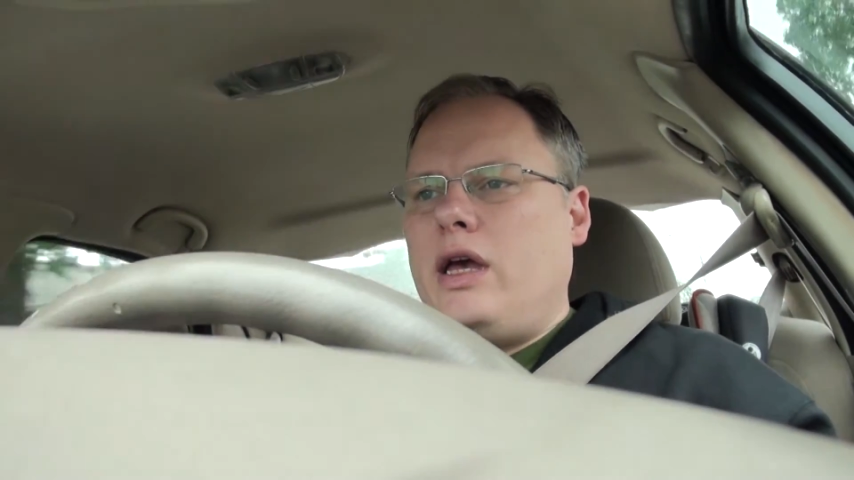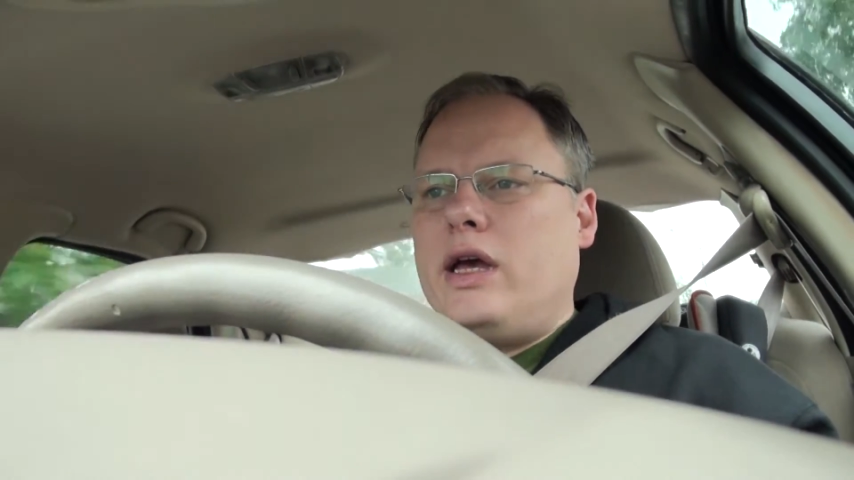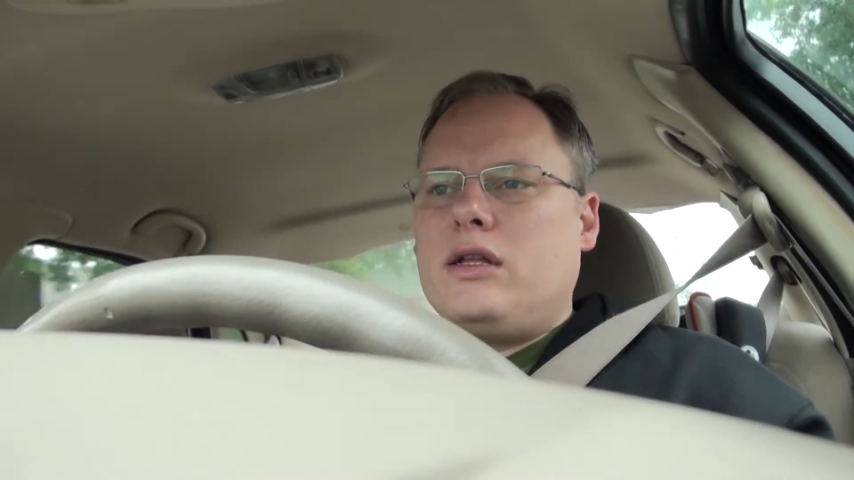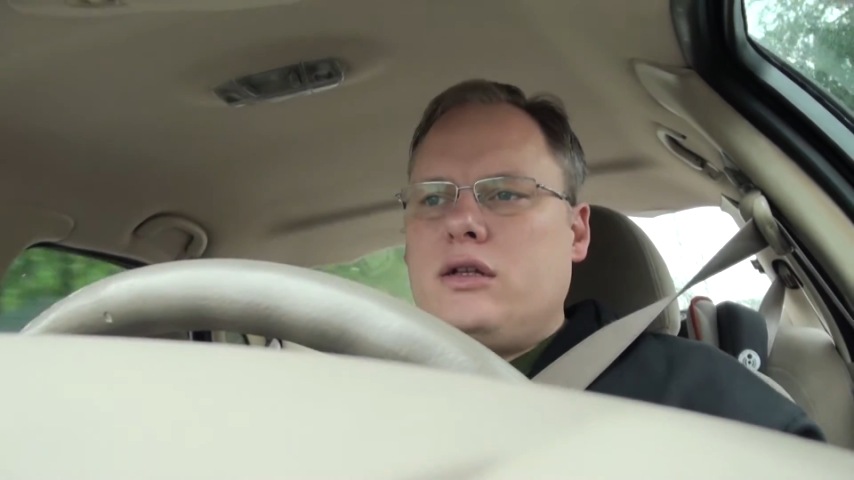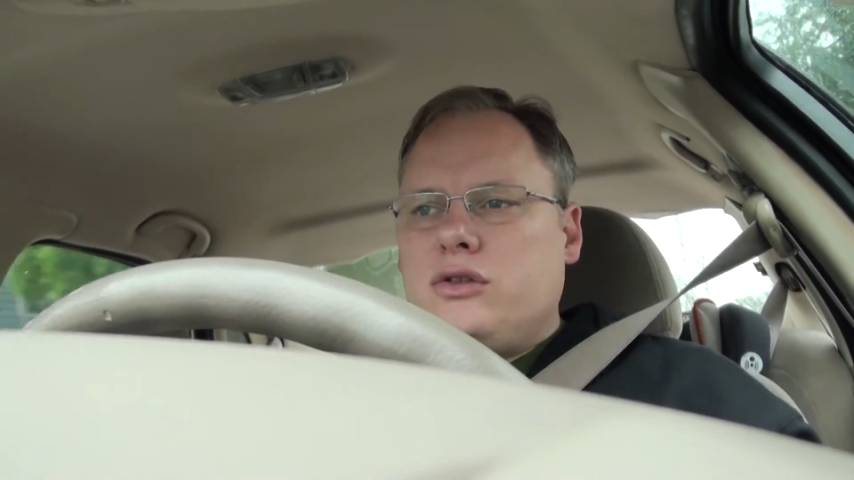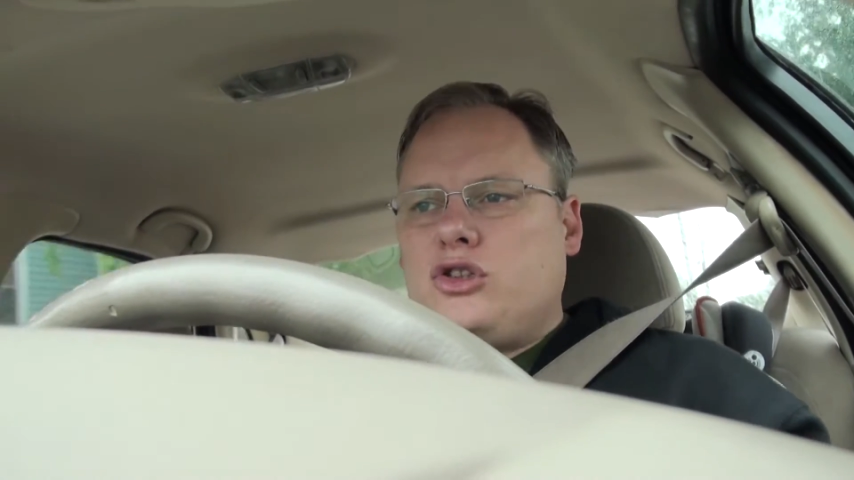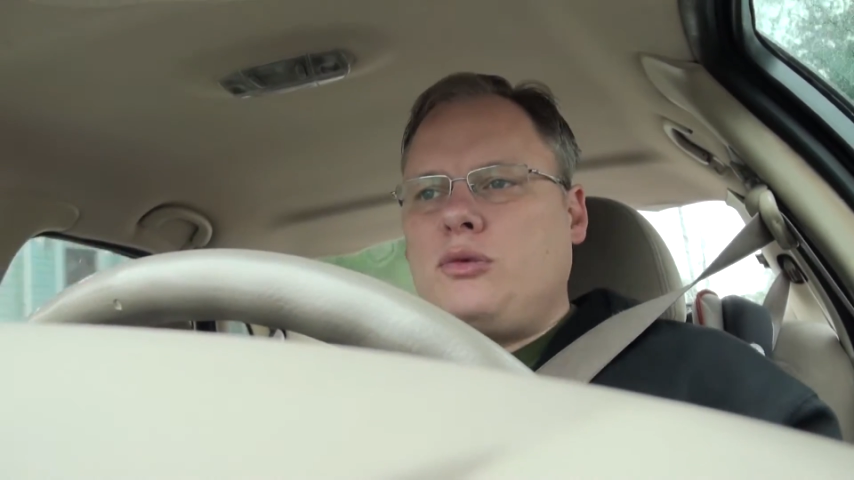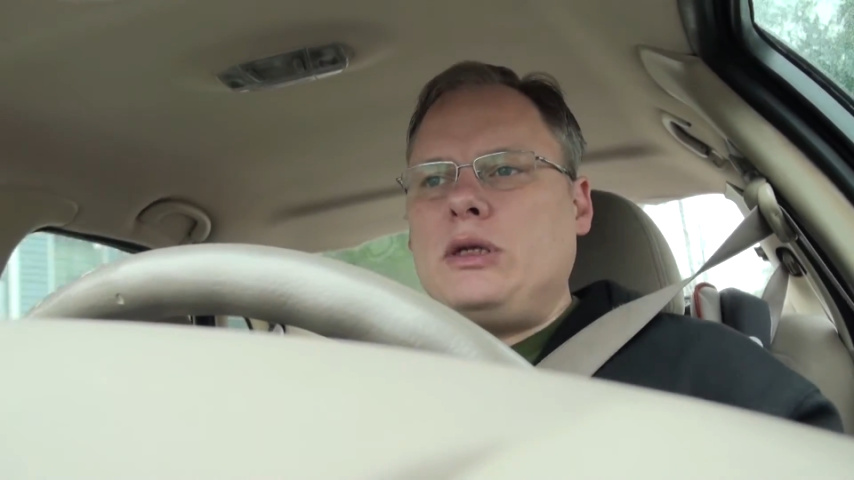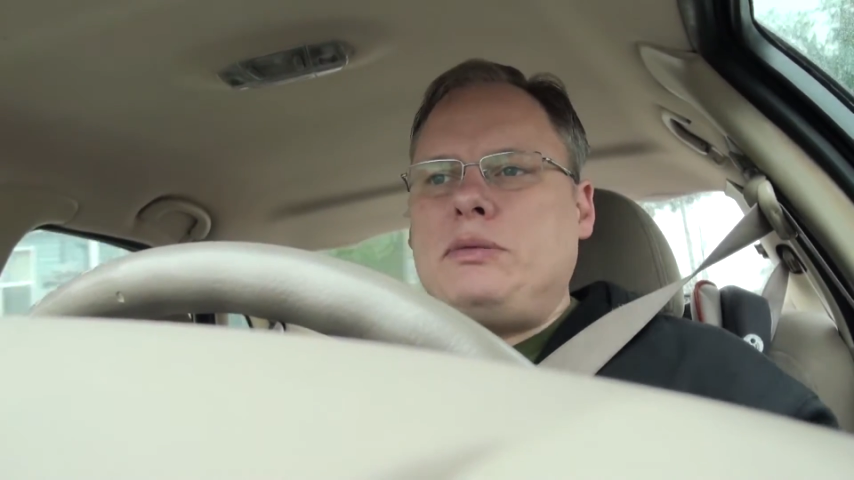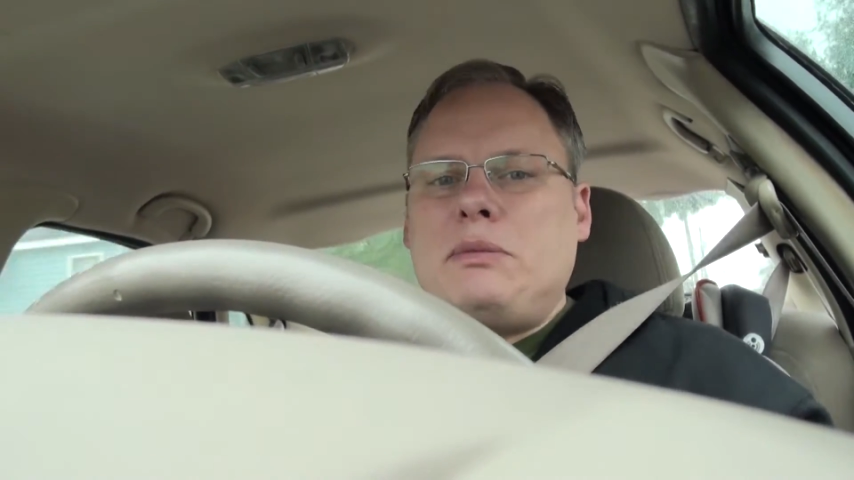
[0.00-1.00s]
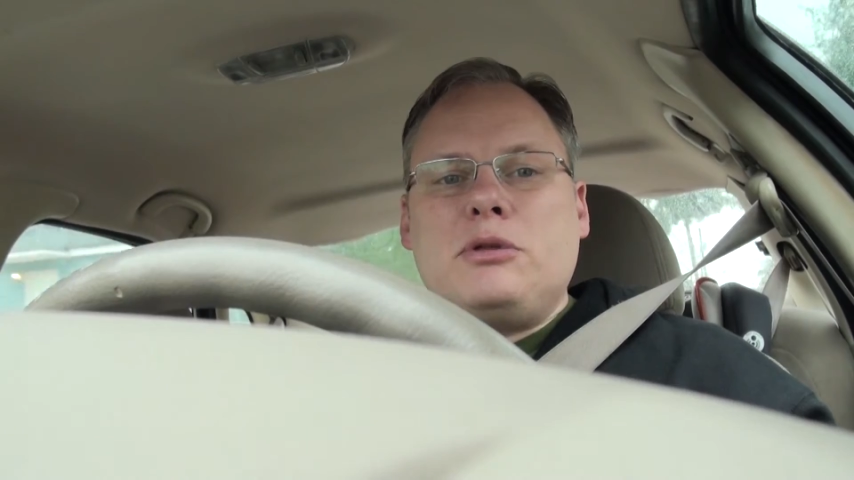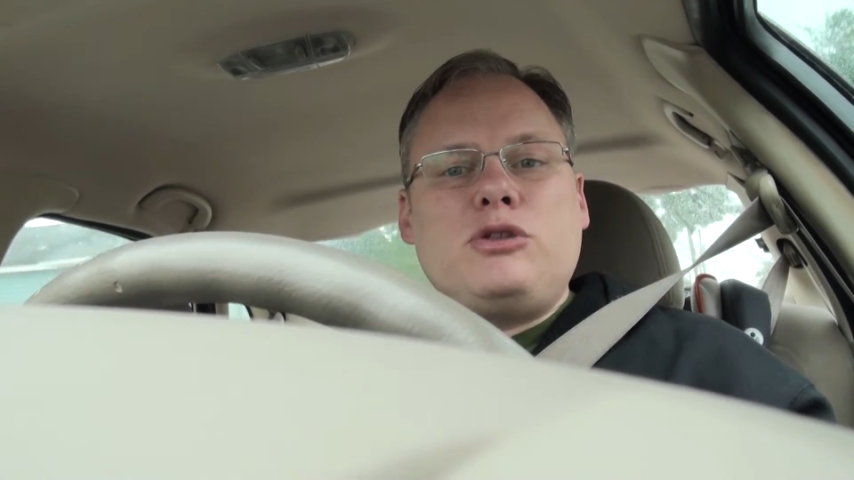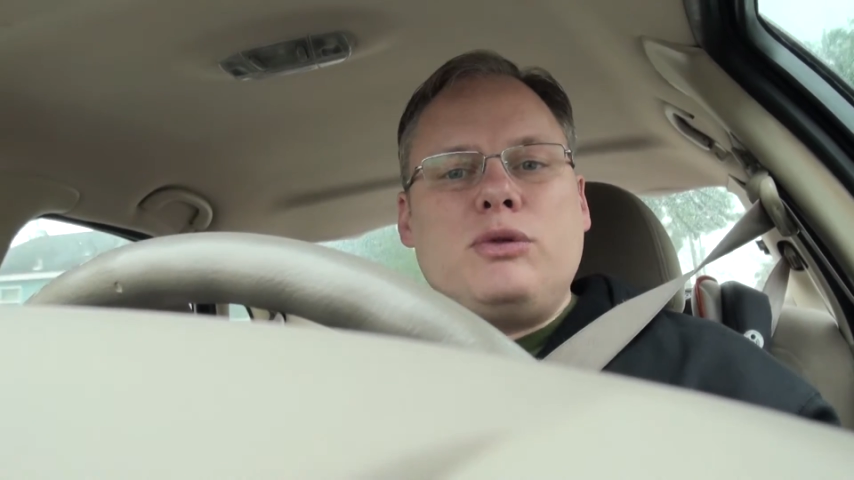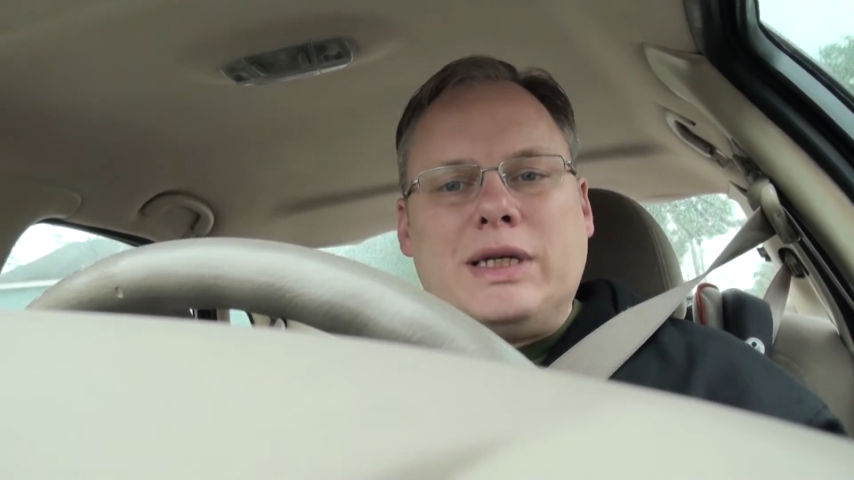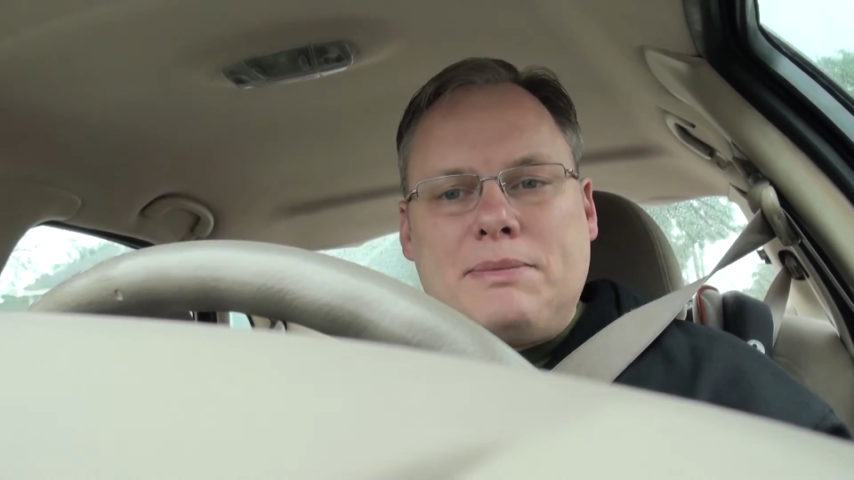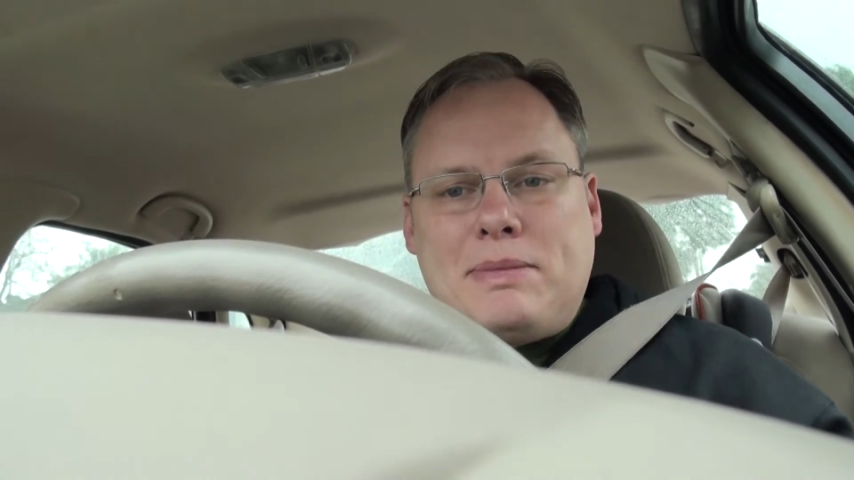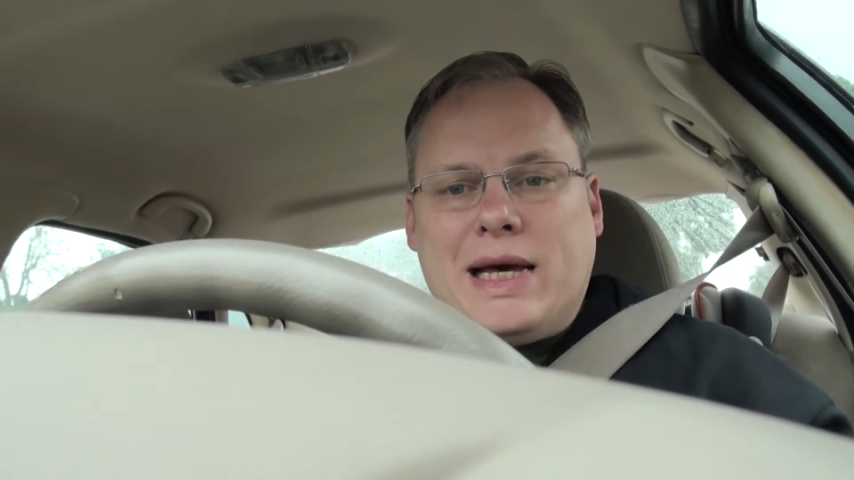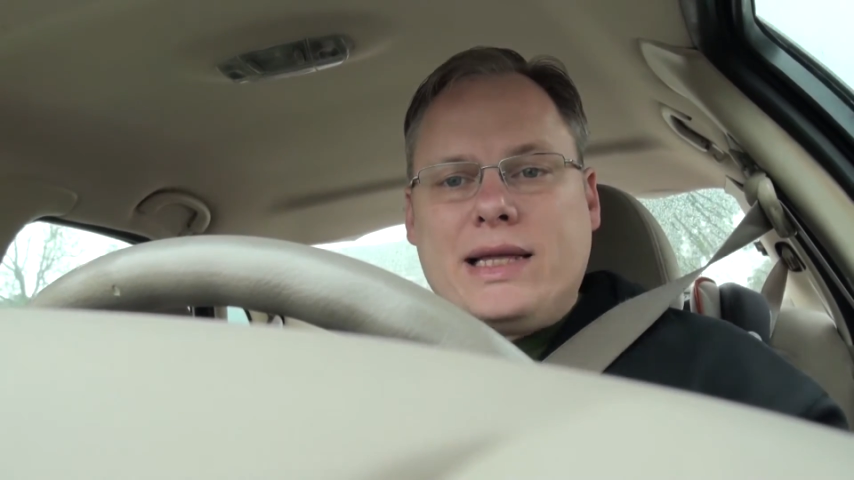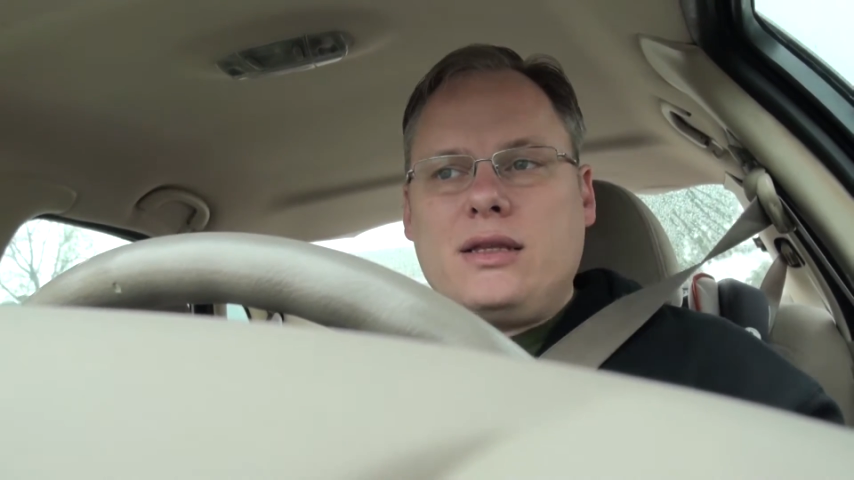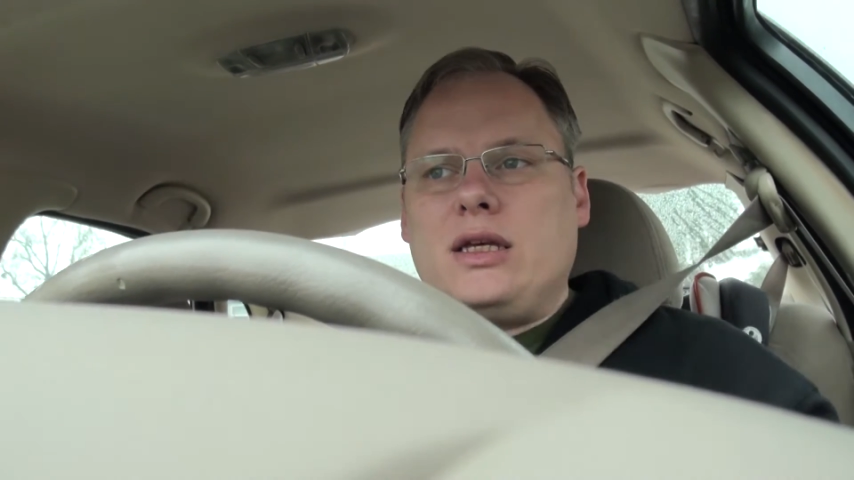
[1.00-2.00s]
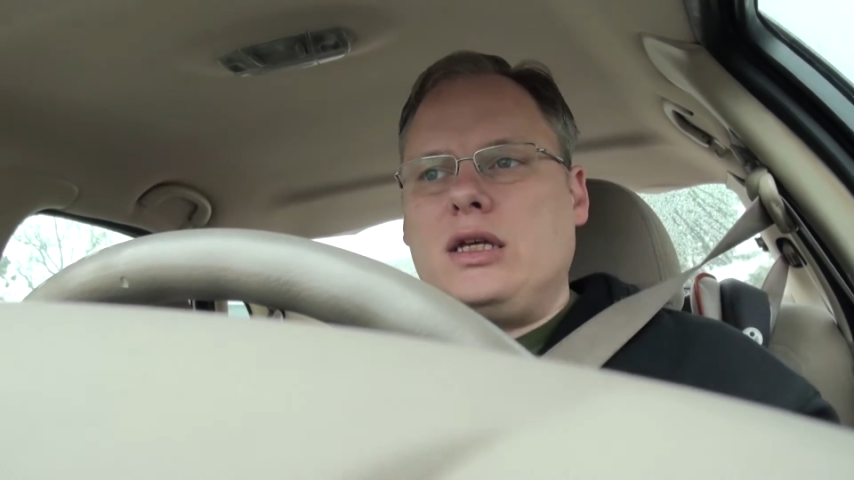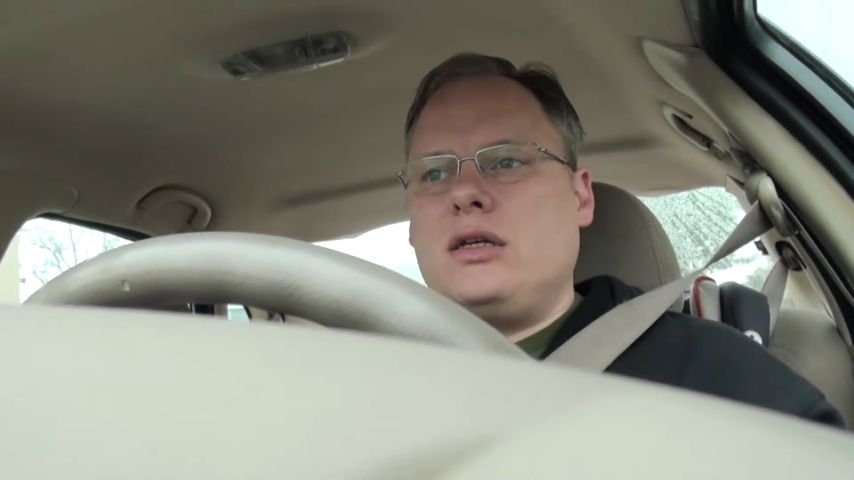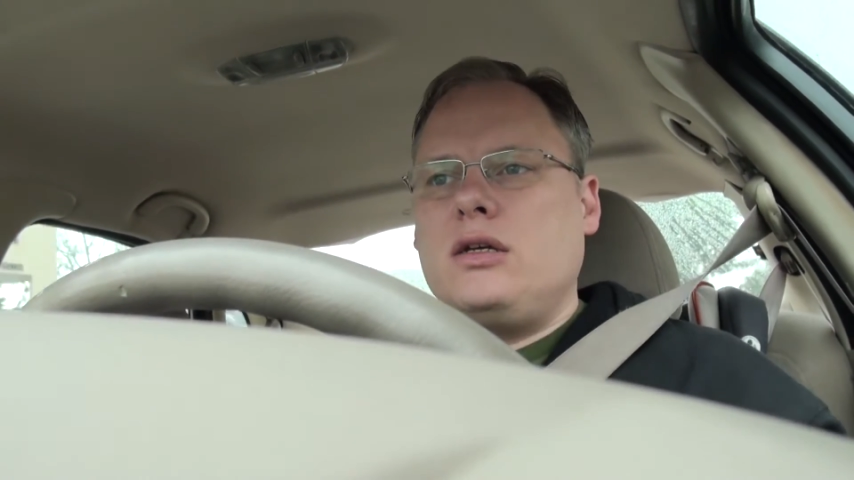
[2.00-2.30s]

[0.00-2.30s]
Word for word: and there's so many people doing it badly.